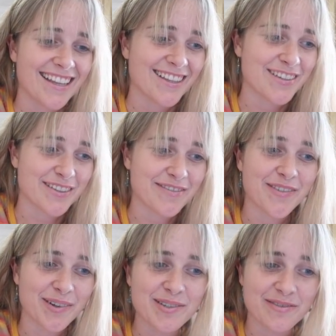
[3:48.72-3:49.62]
the
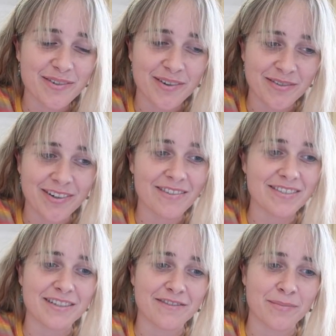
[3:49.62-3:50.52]
force of
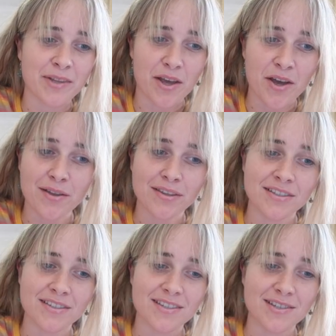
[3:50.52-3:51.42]
gravity from the Earth
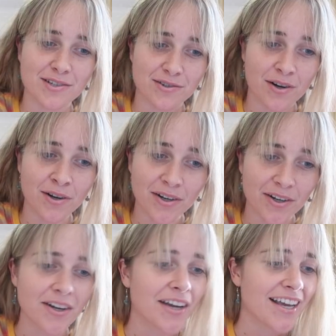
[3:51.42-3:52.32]
is
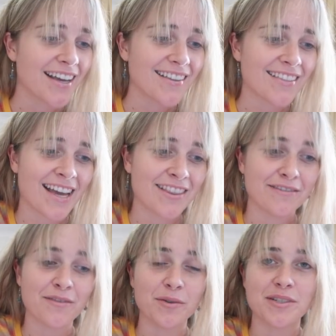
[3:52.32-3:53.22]
stronger than the
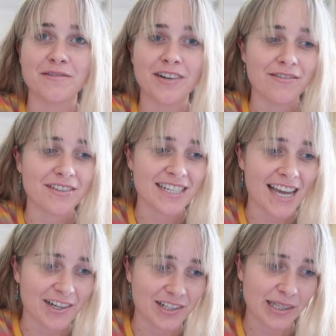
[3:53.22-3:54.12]
force of gravity
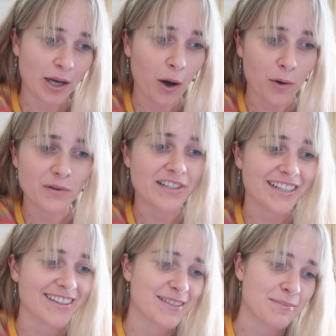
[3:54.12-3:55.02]
actually
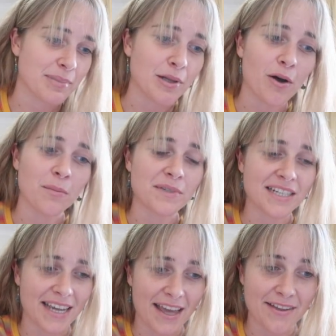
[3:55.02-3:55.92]
holding this blob
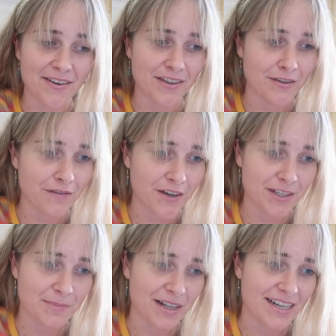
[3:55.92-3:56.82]
together in the
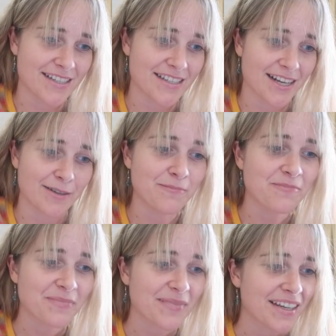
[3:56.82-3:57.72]
first place.
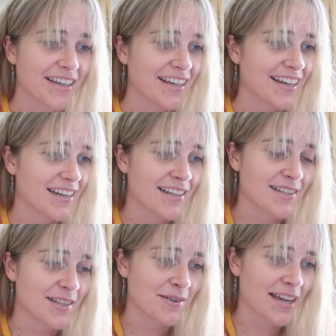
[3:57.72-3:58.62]

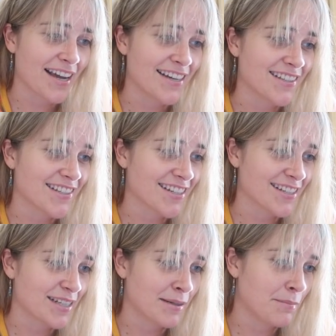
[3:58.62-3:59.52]
And so yeah, it's
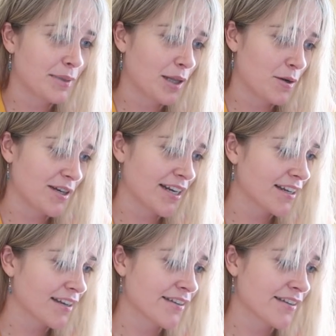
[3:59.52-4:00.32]
just imploding.